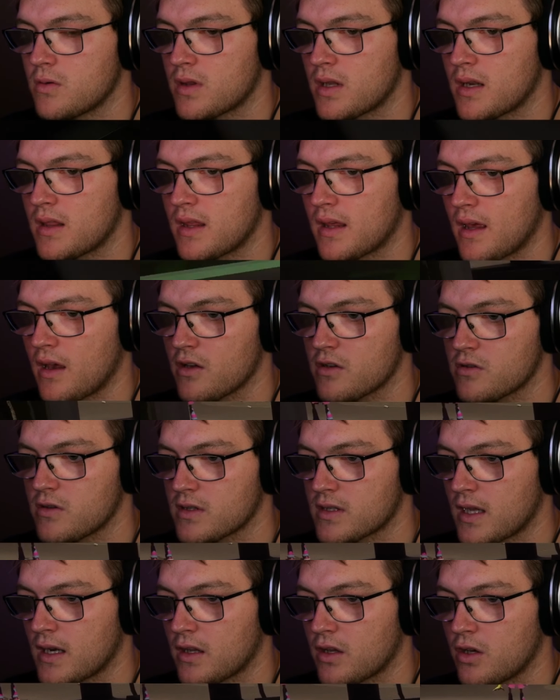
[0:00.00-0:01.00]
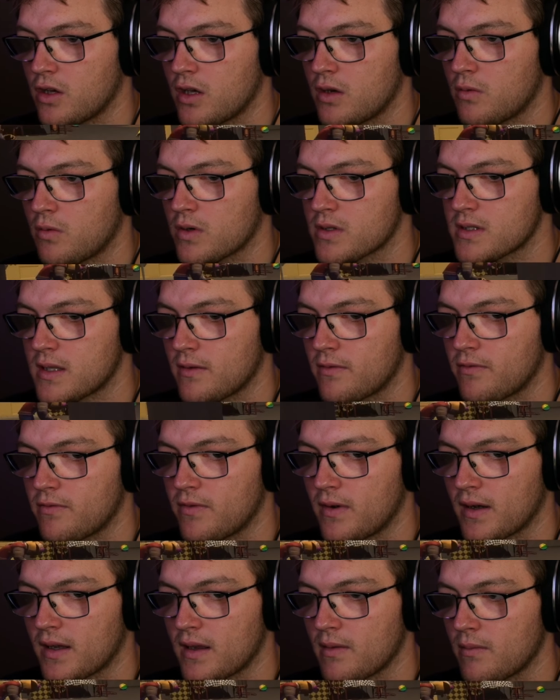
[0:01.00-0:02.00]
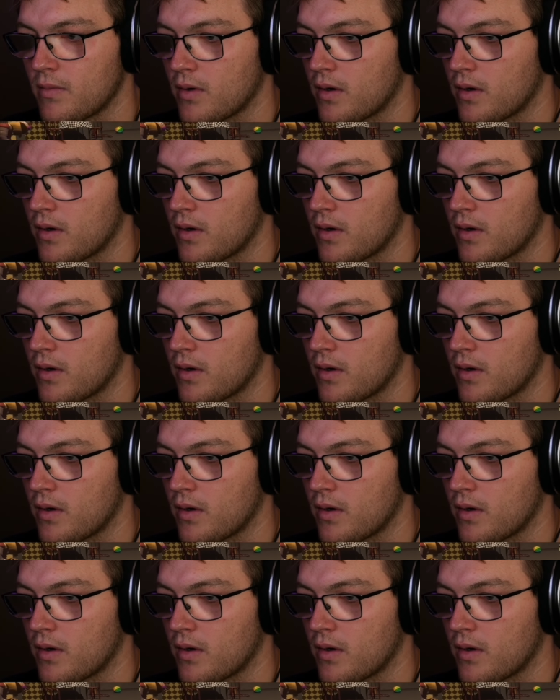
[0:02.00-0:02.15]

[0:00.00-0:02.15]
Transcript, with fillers: anything else, so it's kind of good. Where's that fucking...